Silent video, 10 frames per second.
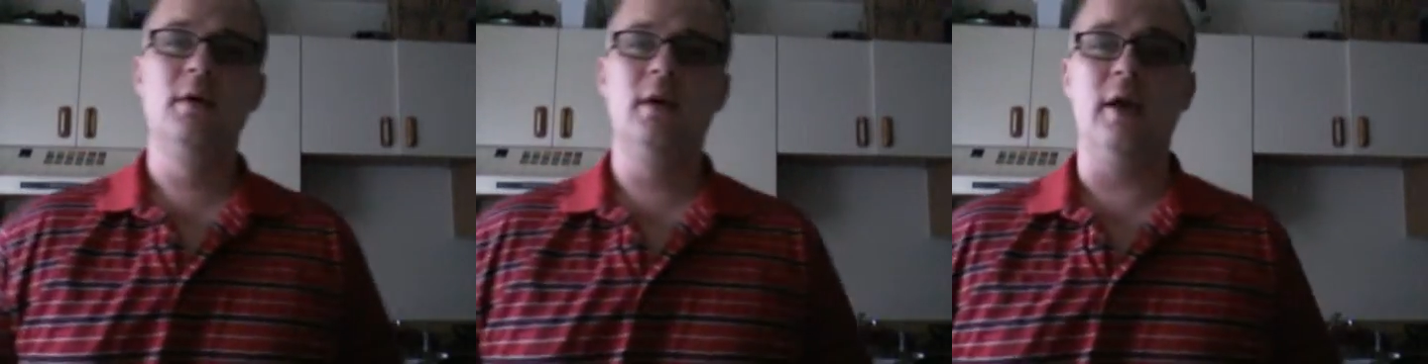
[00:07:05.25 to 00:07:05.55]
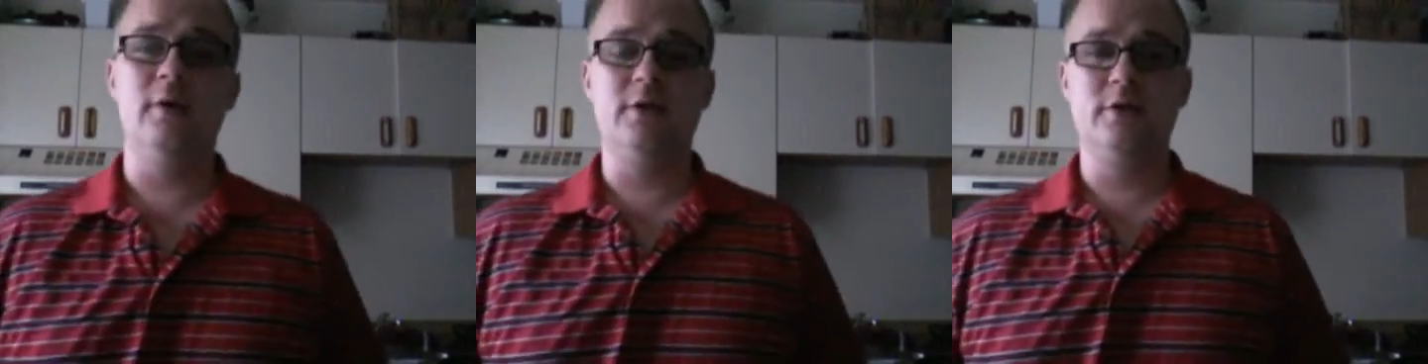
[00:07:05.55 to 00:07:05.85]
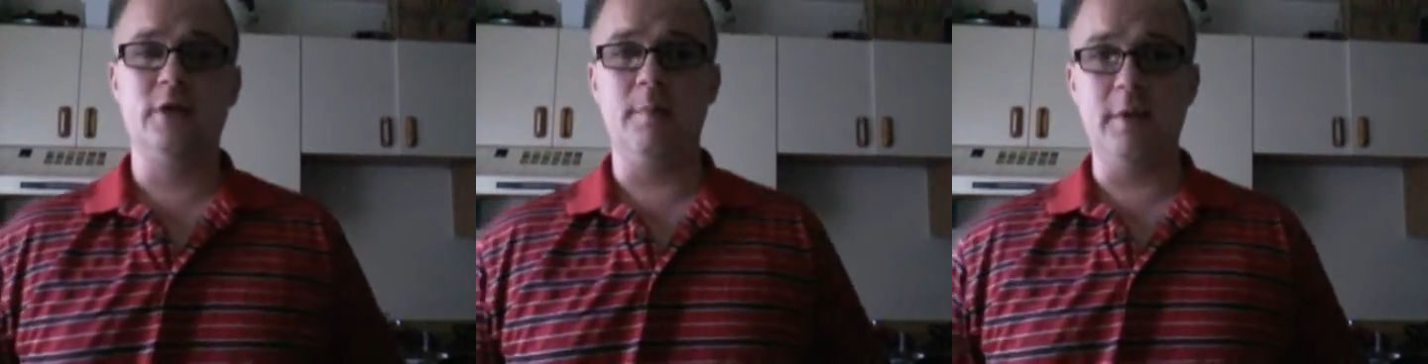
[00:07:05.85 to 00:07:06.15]
Now, is there
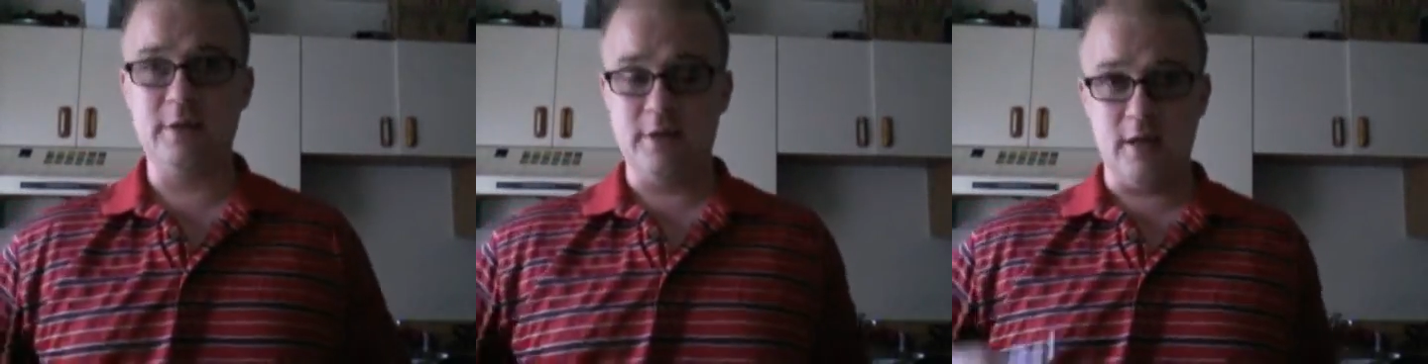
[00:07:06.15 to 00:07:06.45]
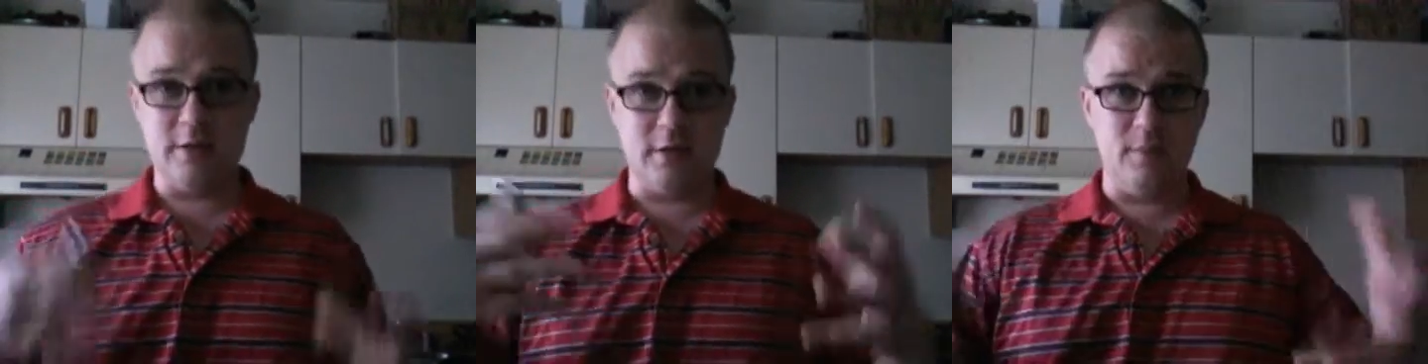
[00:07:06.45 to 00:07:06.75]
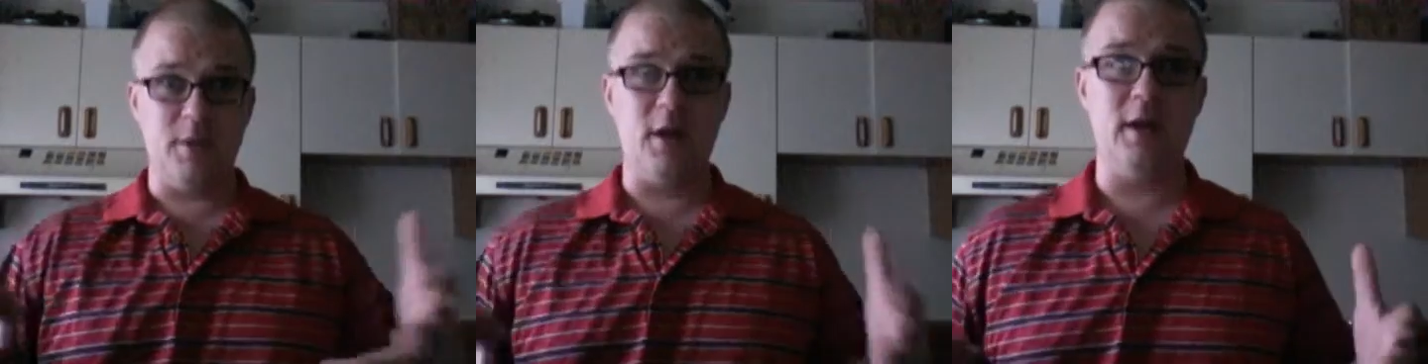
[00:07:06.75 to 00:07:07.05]
something
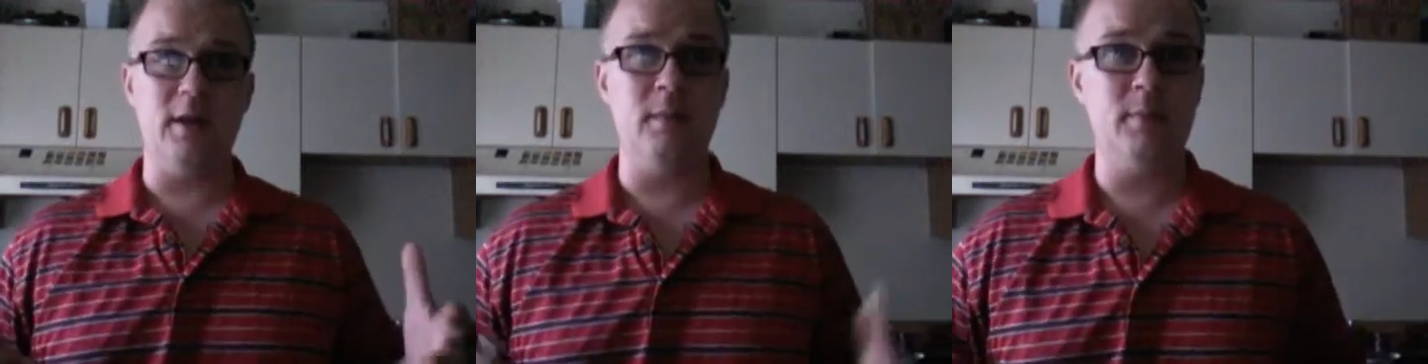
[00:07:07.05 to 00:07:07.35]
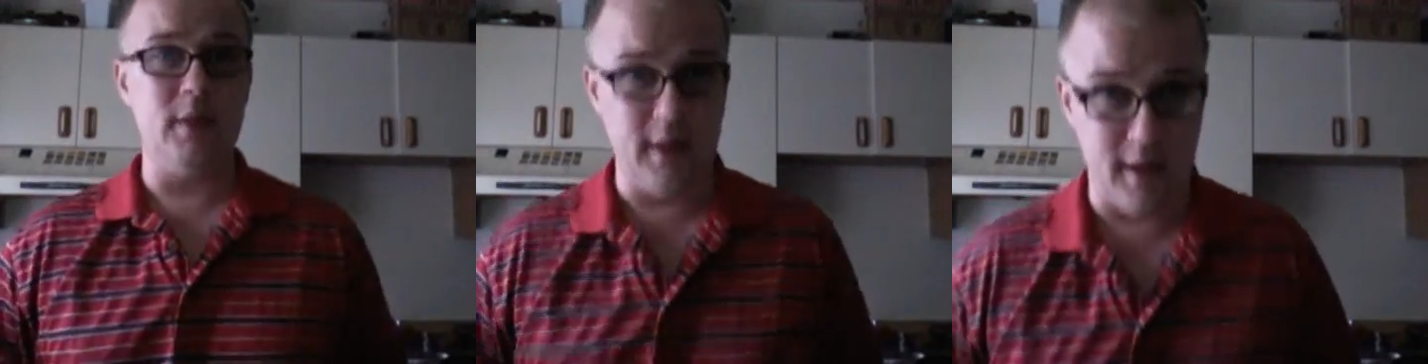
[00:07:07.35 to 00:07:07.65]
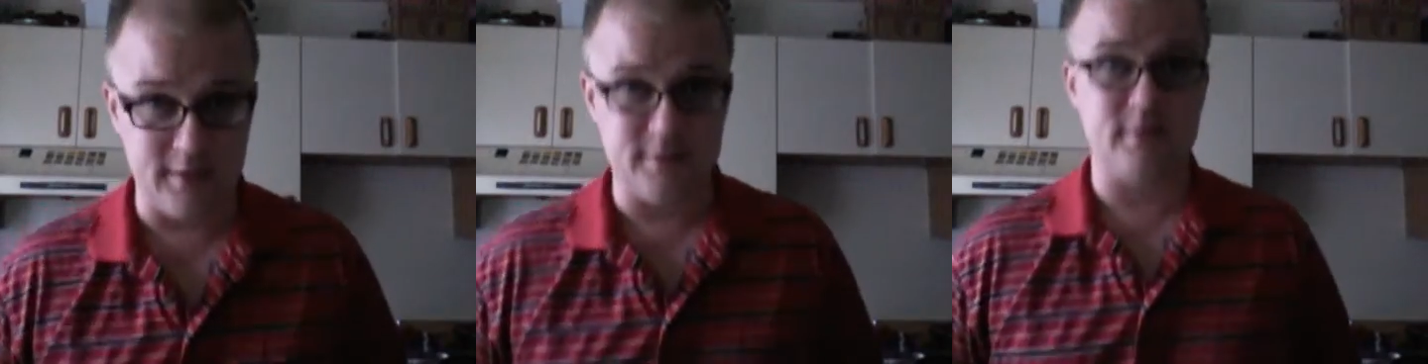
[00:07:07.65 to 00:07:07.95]
sinister behind them?
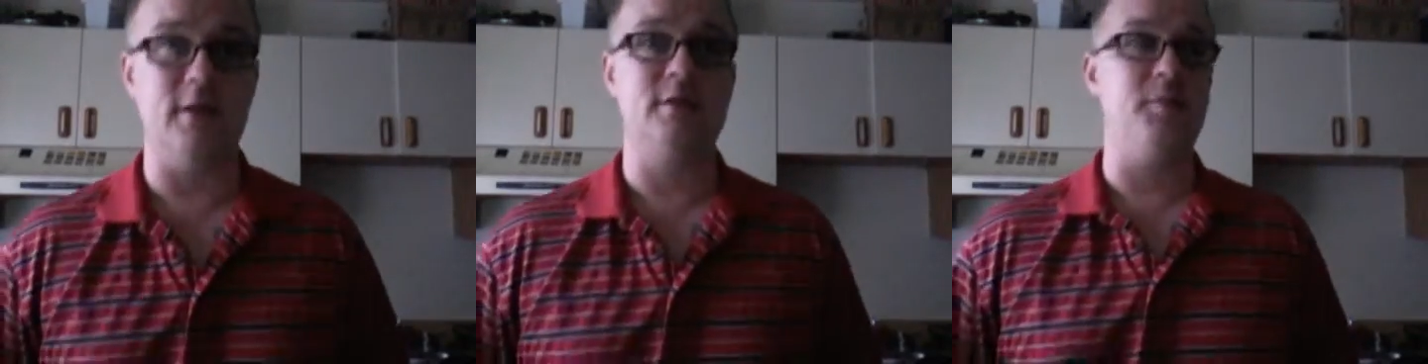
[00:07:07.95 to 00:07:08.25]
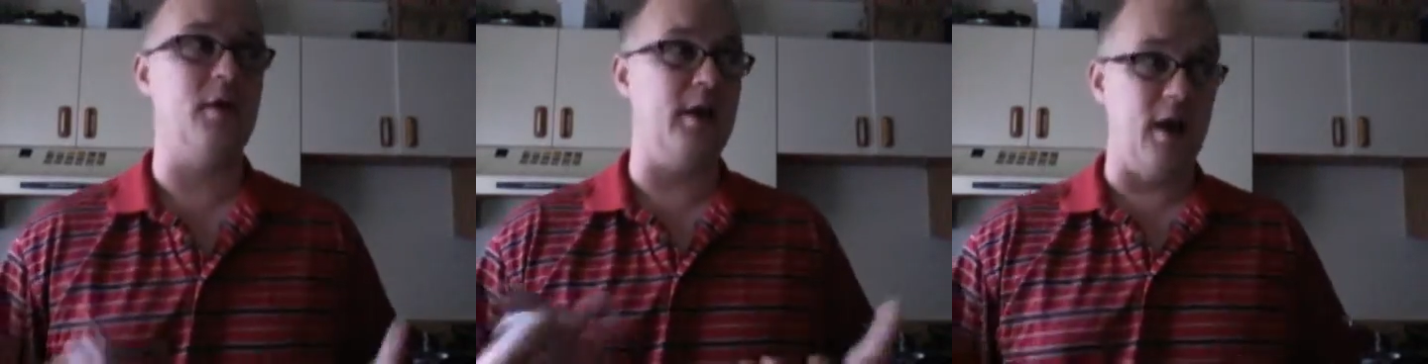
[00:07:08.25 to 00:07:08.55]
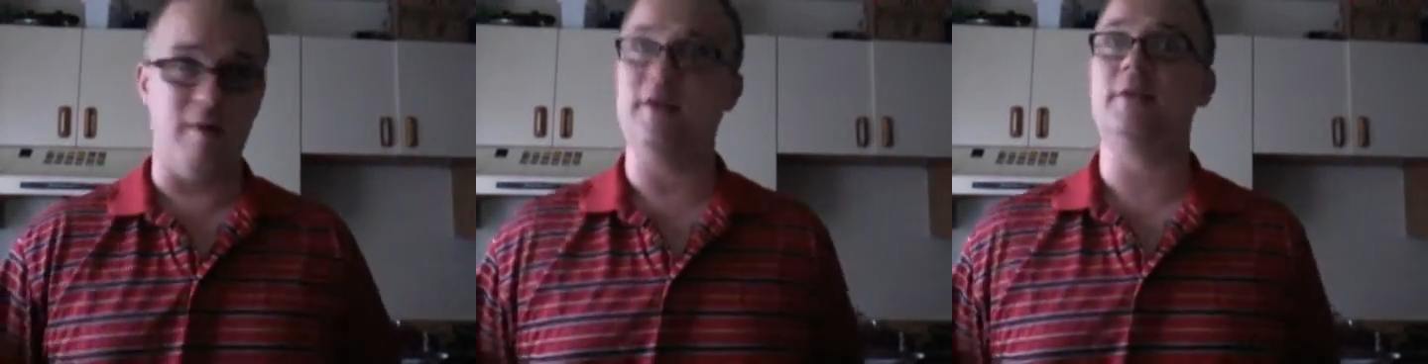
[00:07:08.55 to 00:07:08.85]
Yes, it's pretty
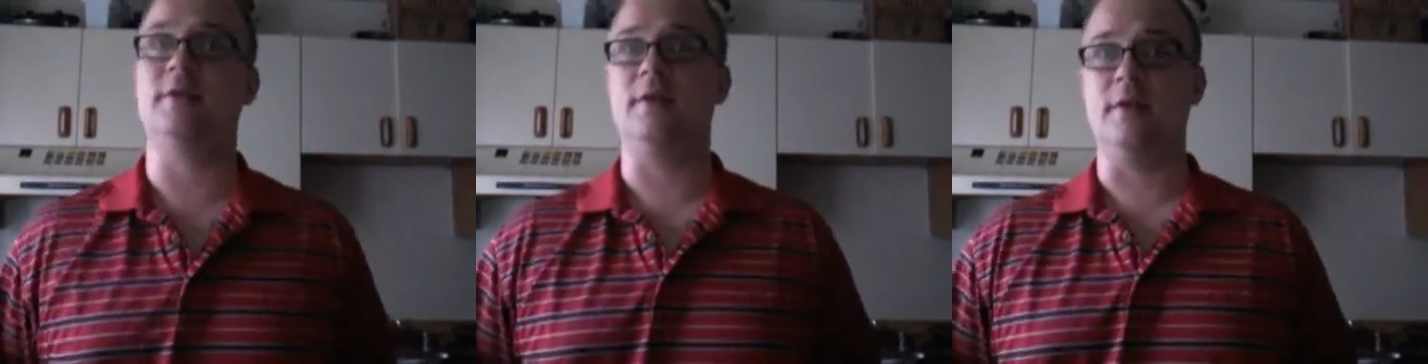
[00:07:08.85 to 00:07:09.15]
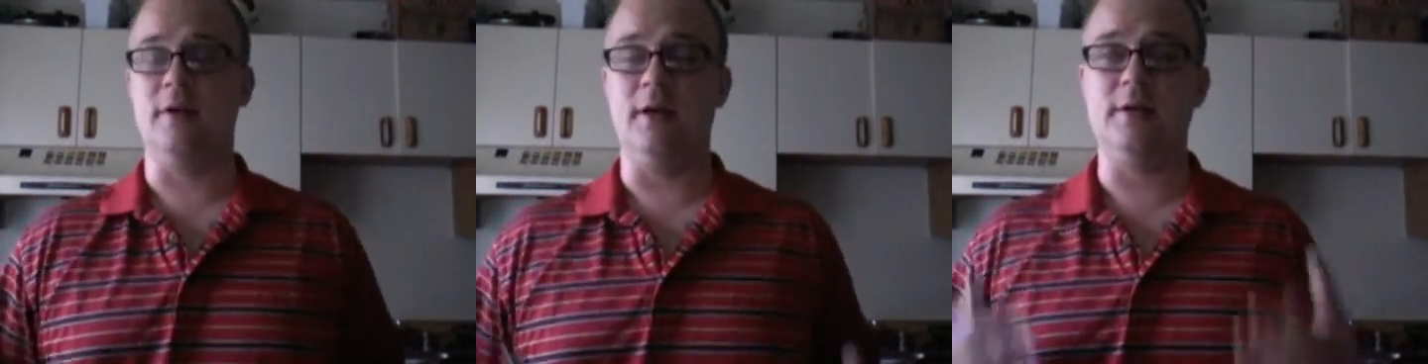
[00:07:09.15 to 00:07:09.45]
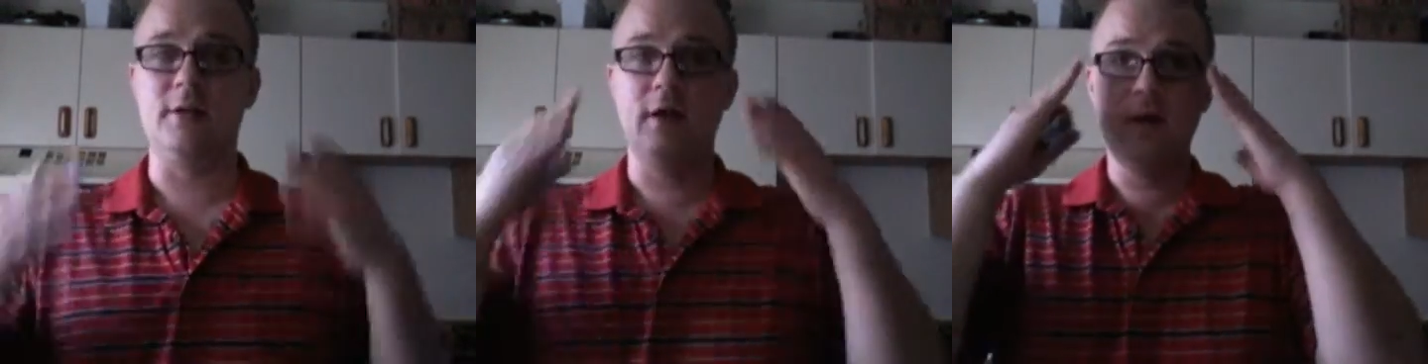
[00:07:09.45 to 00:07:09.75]
obvious that there
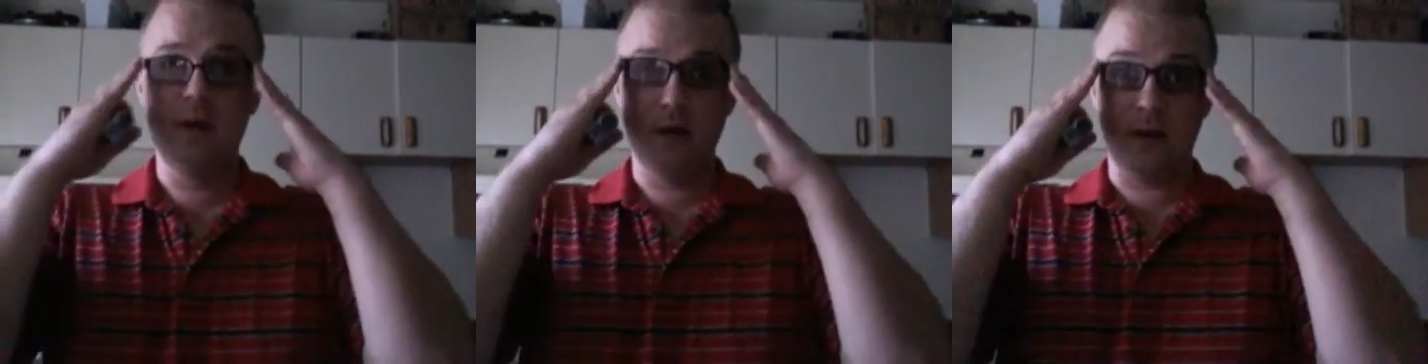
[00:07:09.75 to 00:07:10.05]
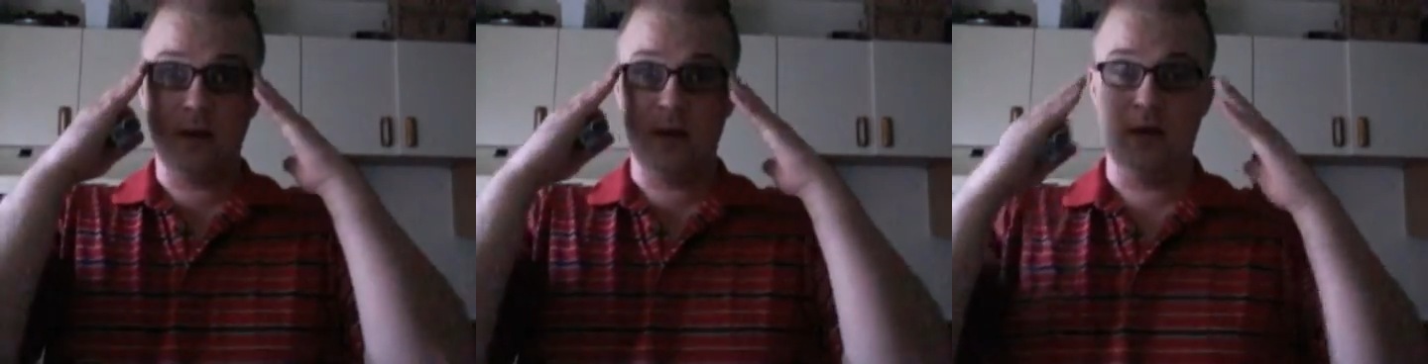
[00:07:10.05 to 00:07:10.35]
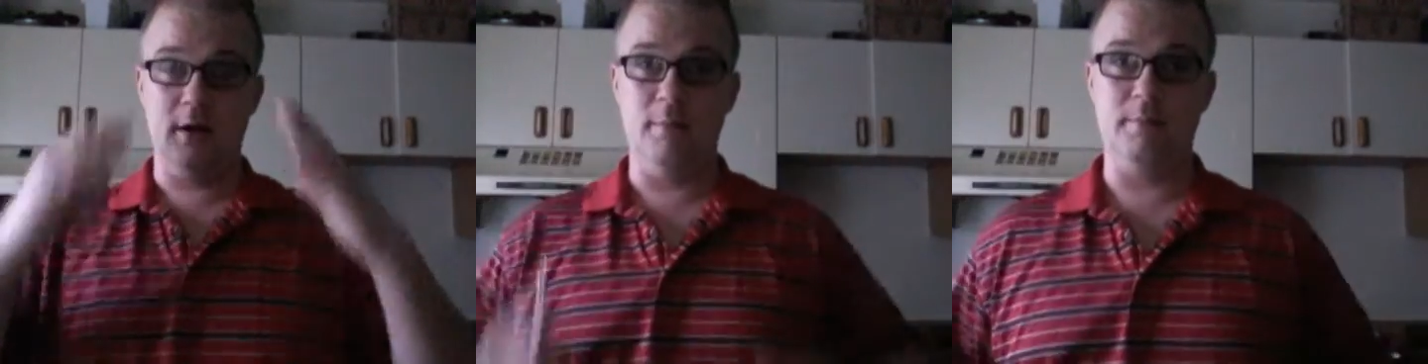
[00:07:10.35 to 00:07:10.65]
is.
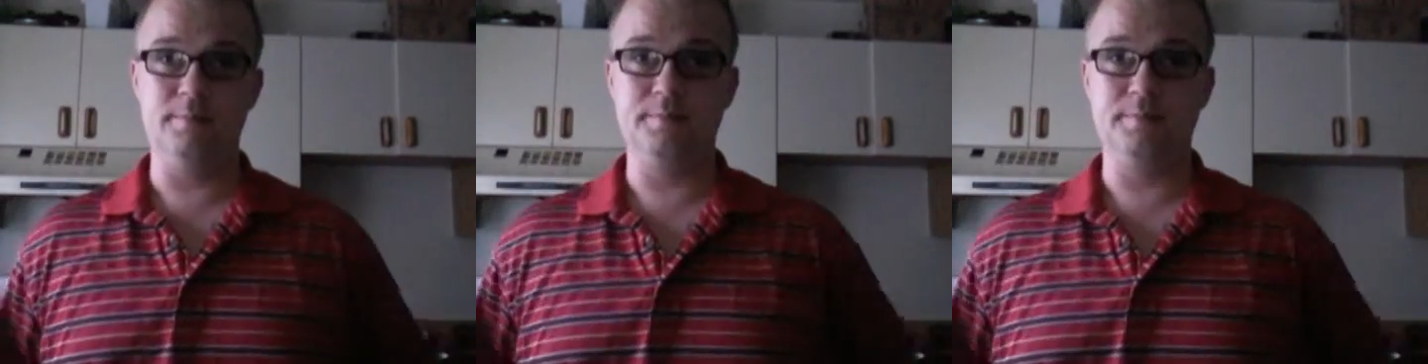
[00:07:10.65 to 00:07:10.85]
The